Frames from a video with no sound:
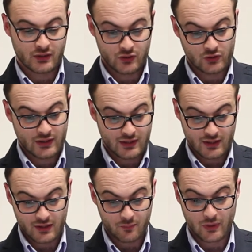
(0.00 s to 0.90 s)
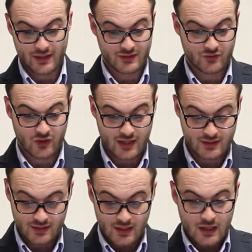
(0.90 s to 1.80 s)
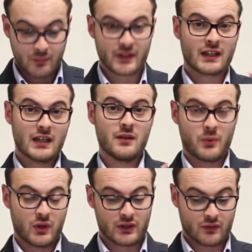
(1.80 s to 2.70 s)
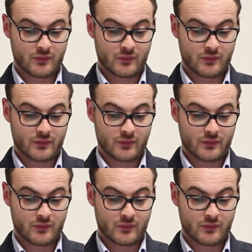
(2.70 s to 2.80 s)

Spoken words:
nonlinear in-plane strains, but the key point of